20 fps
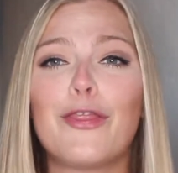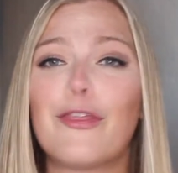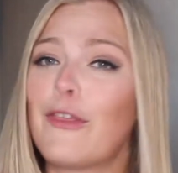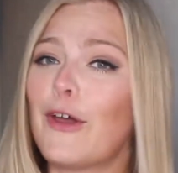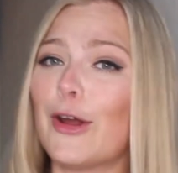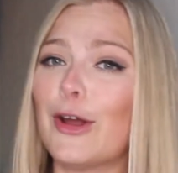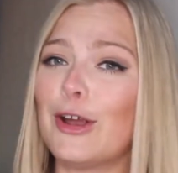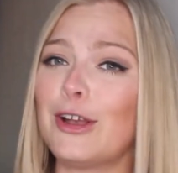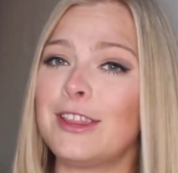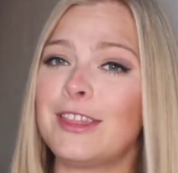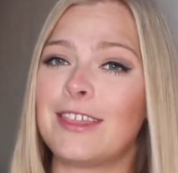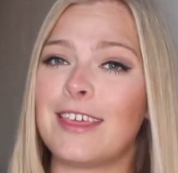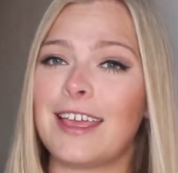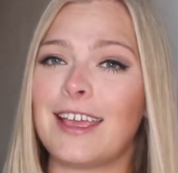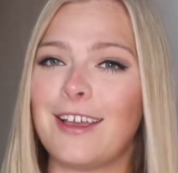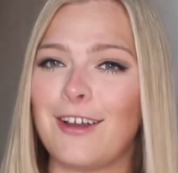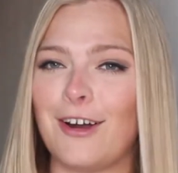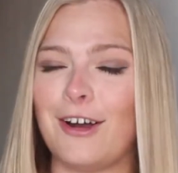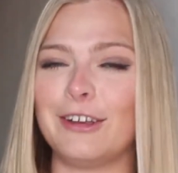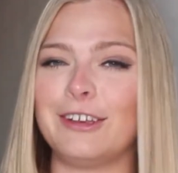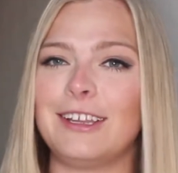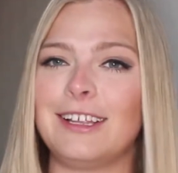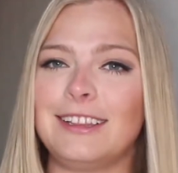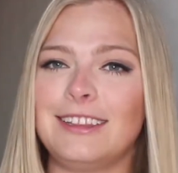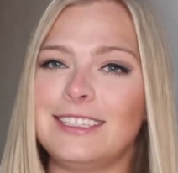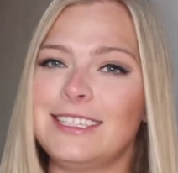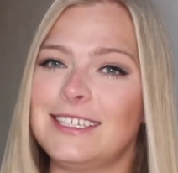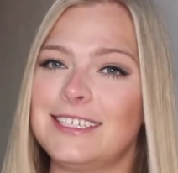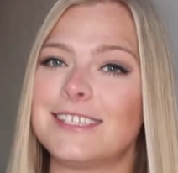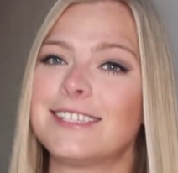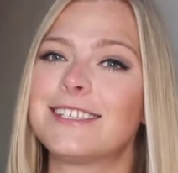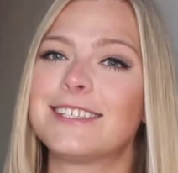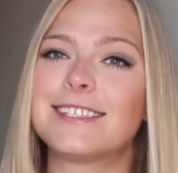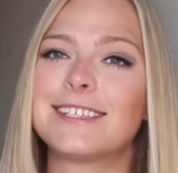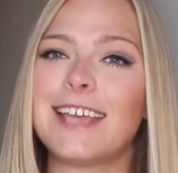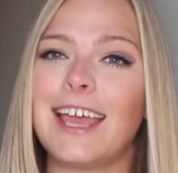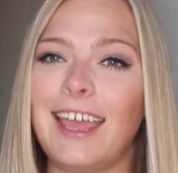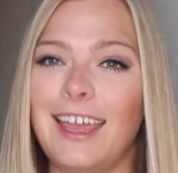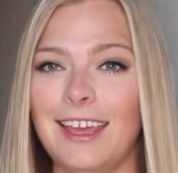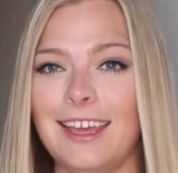third thing on the list
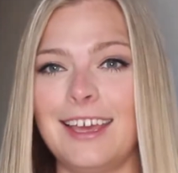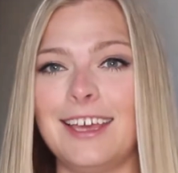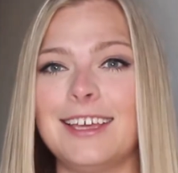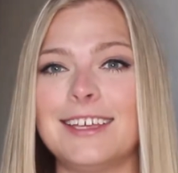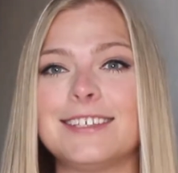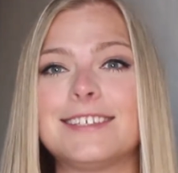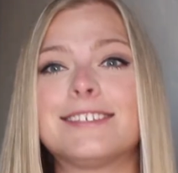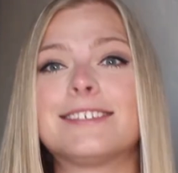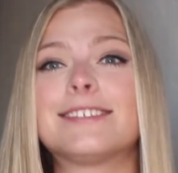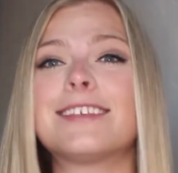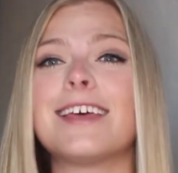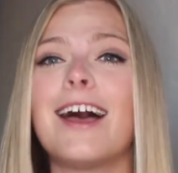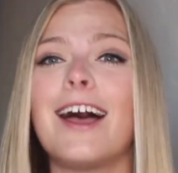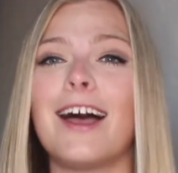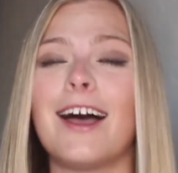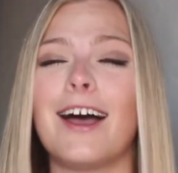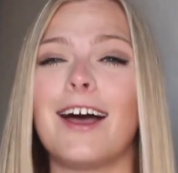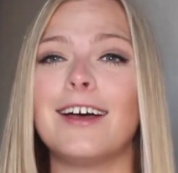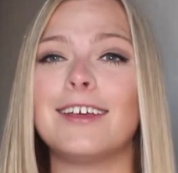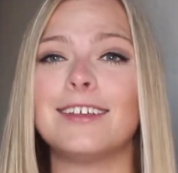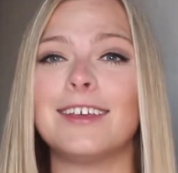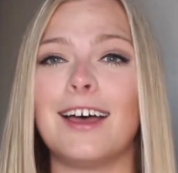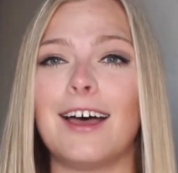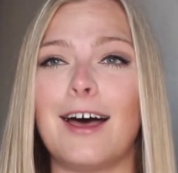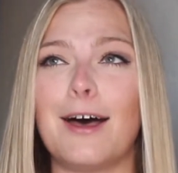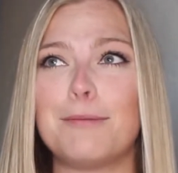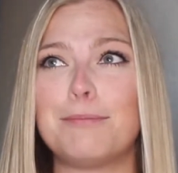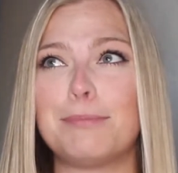is a